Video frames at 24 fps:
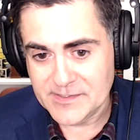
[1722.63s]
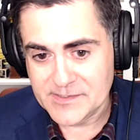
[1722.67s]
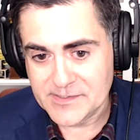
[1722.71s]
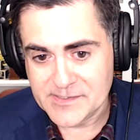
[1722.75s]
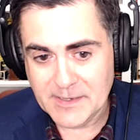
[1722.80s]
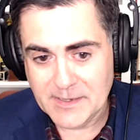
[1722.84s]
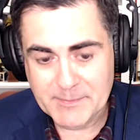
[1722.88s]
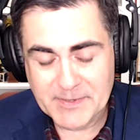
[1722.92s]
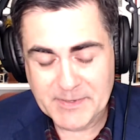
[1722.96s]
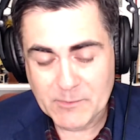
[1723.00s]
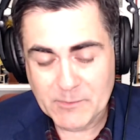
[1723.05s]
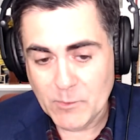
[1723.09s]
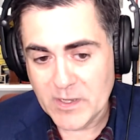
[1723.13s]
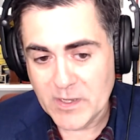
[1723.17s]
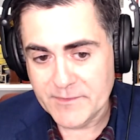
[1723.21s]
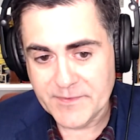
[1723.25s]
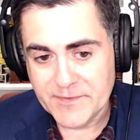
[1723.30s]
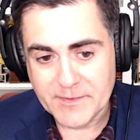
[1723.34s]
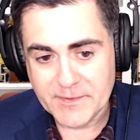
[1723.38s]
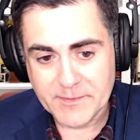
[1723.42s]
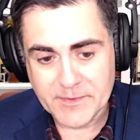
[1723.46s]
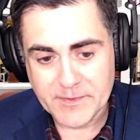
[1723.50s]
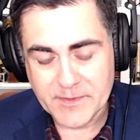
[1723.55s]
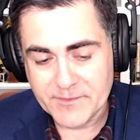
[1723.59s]
I mean, one of
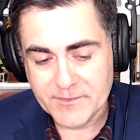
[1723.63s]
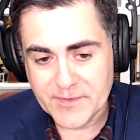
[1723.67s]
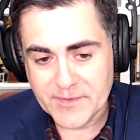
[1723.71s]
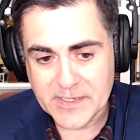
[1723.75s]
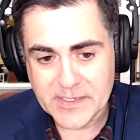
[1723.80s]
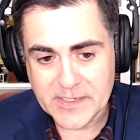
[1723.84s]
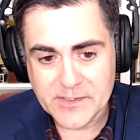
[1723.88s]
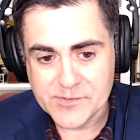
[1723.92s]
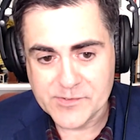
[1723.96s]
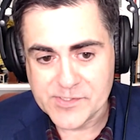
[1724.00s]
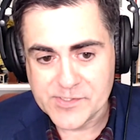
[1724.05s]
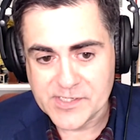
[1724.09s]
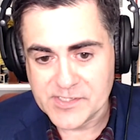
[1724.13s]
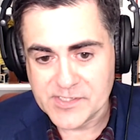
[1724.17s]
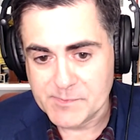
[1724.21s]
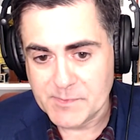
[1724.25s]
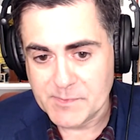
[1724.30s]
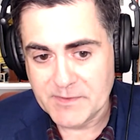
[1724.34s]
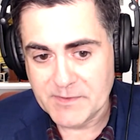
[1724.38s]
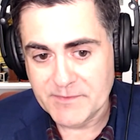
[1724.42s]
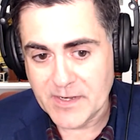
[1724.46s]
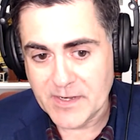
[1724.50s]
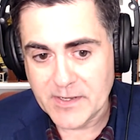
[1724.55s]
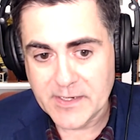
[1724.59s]
the figures that's been
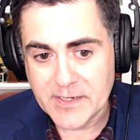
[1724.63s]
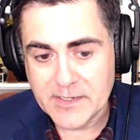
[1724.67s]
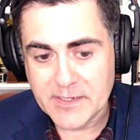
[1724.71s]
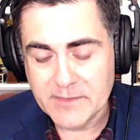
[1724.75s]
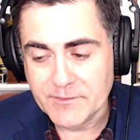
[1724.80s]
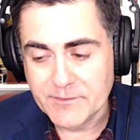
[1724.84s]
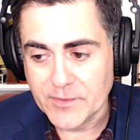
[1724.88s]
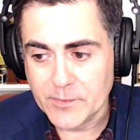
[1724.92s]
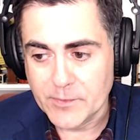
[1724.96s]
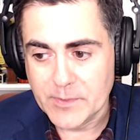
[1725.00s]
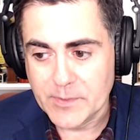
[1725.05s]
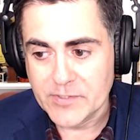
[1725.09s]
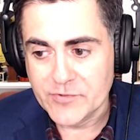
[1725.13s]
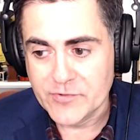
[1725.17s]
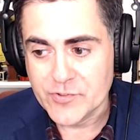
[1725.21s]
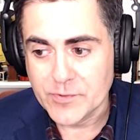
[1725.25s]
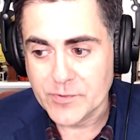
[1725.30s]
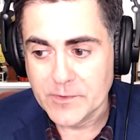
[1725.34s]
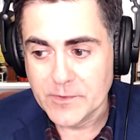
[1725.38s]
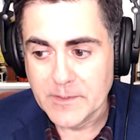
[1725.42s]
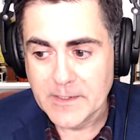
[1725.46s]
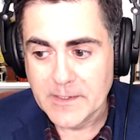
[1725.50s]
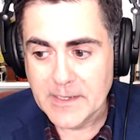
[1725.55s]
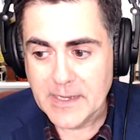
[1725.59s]
very influential
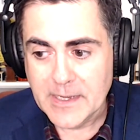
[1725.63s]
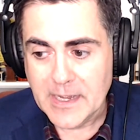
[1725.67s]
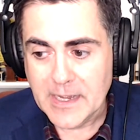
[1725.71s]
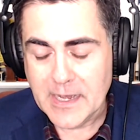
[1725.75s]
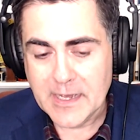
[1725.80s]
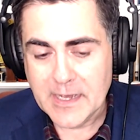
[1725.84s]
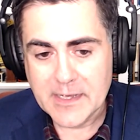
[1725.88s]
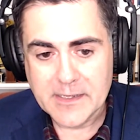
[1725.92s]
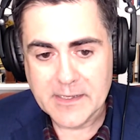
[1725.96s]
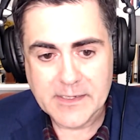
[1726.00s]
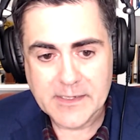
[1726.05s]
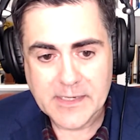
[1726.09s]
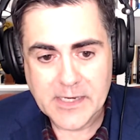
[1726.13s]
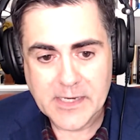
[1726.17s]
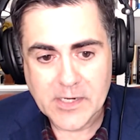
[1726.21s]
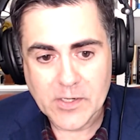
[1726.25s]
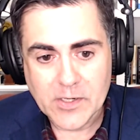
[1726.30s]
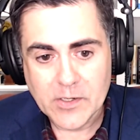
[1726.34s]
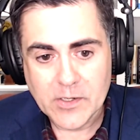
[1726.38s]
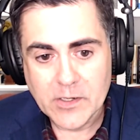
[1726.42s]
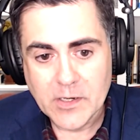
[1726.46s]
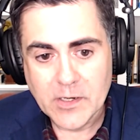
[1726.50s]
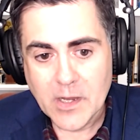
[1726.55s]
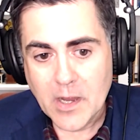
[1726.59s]

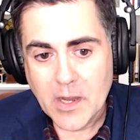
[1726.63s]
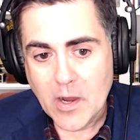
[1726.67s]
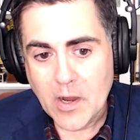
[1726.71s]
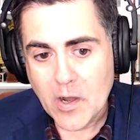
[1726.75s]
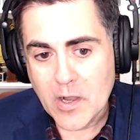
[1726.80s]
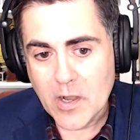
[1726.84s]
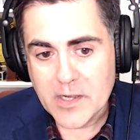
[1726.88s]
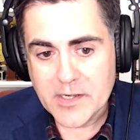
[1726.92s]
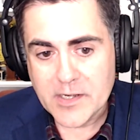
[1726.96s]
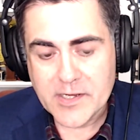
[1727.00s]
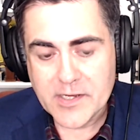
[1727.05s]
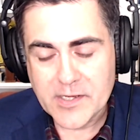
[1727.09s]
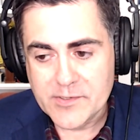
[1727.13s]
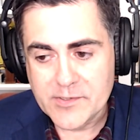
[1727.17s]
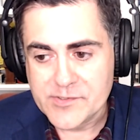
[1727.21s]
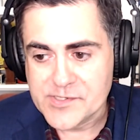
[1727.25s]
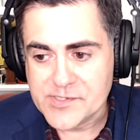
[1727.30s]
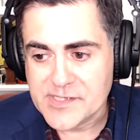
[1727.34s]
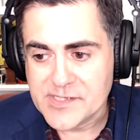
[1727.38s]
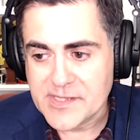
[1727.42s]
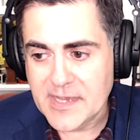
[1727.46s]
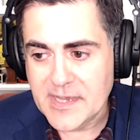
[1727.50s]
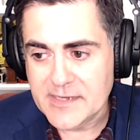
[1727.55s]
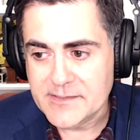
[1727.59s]
here argues
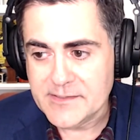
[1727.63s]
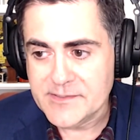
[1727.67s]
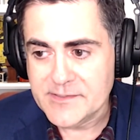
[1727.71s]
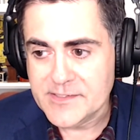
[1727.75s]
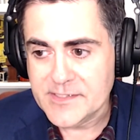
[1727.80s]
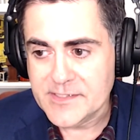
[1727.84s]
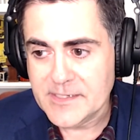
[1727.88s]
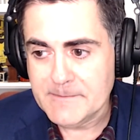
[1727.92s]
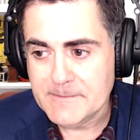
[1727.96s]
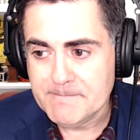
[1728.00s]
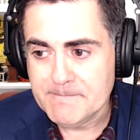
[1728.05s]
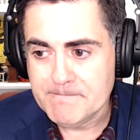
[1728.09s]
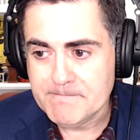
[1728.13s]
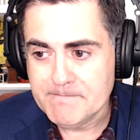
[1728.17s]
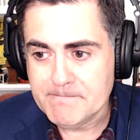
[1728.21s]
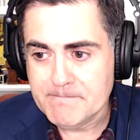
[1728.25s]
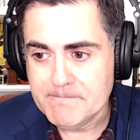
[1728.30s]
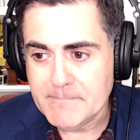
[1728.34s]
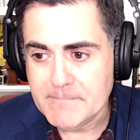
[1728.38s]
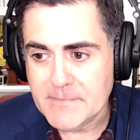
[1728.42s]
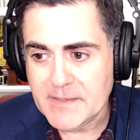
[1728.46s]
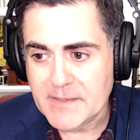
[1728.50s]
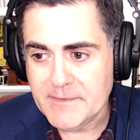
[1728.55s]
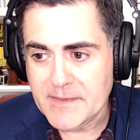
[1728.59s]
that
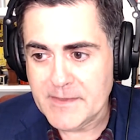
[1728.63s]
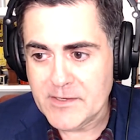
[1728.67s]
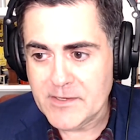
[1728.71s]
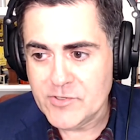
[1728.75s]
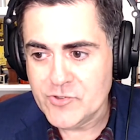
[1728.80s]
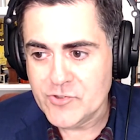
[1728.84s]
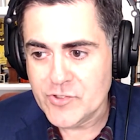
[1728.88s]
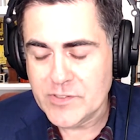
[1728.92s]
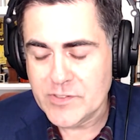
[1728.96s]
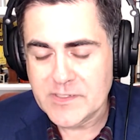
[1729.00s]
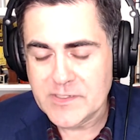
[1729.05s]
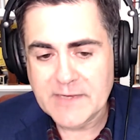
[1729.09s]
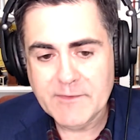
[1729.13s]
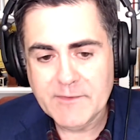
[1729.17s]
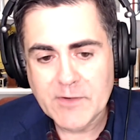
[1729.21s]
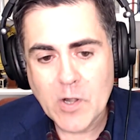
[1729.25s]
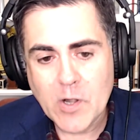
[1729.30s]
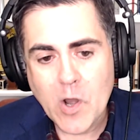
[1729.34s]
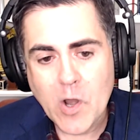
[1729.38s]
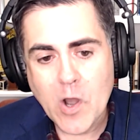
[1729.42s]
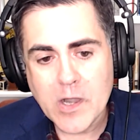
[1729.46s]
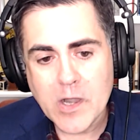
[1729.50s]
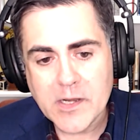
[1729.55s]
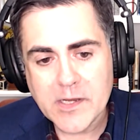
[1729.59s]
that you shouldn't even
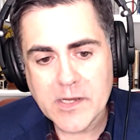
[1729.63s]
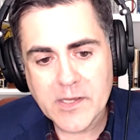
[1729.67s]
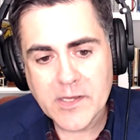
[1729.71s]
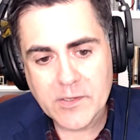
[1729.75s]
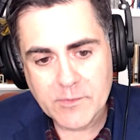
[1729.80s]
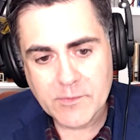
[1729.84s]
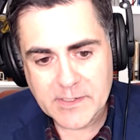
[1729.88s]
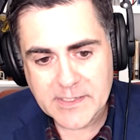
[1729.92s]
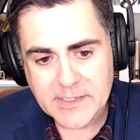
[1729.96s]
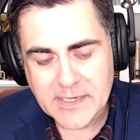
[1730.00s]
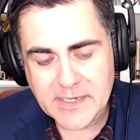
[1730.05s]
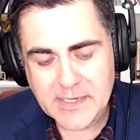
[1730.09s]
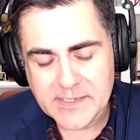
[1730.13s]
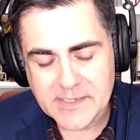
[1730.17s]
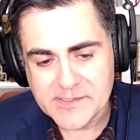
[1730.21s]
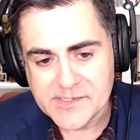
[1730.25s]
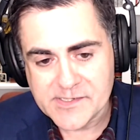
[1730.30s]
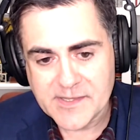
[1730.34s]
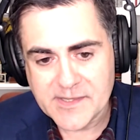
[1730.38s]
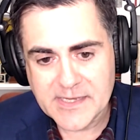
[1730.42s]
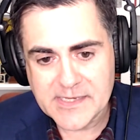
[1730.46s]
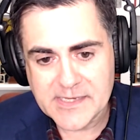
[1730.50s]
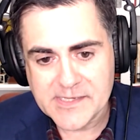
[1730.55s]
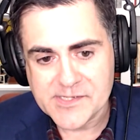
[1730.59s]
argue against
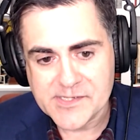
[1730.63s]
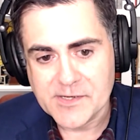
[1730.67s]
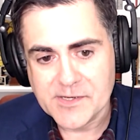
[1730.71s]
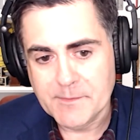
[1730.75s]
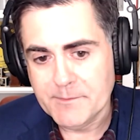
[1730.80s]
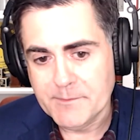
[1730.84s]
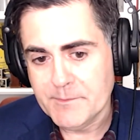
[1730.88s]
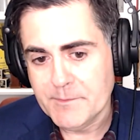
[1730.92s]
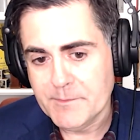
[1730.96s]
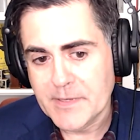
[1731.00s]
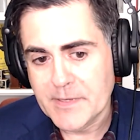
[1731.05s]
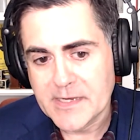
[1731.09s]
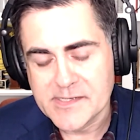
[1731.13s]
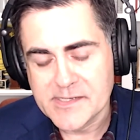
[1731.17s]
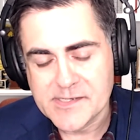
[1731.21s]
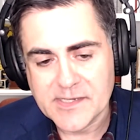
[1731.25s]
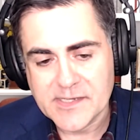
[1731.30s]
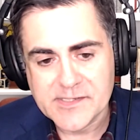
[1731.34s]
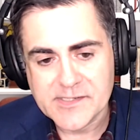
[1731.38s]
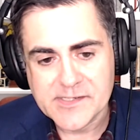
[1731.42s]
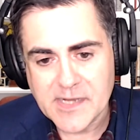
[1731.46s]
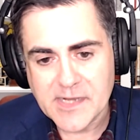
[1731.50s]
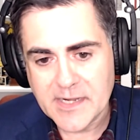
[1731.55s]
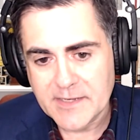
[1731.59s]
theism because it's
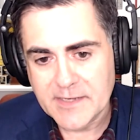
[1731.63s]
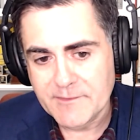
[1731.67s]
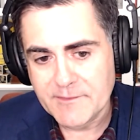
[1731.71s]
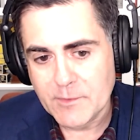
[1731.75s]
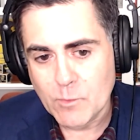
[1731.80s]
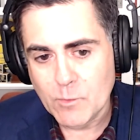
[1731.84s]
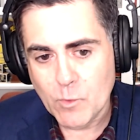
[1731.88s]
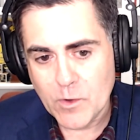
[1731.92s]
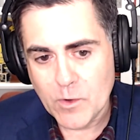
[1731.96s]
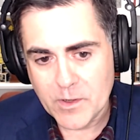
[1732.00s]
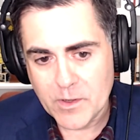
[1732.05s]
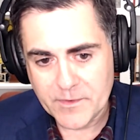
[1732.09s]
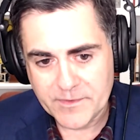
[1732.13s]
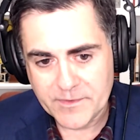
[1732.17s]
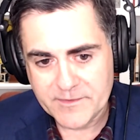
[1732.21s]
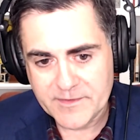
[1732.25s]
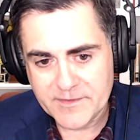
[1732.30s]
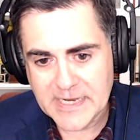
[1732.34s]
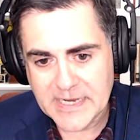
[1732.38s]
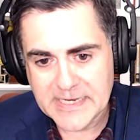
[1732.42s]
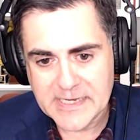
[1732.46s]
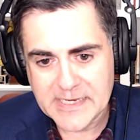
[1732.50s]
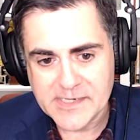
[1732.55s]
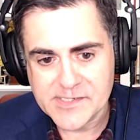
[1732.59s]
not even worth
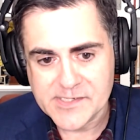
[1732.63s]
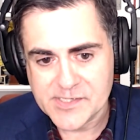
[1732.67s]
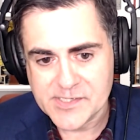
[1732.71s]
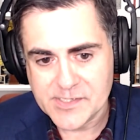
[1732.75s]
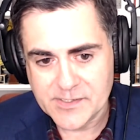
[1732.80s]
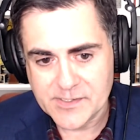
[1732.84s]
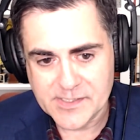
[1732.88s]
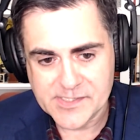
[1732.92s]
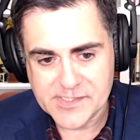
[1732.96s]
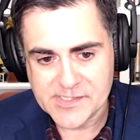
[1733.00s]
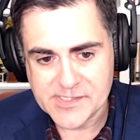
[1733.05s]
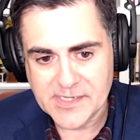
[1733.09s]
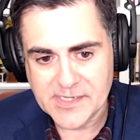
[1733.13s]
taking seriously,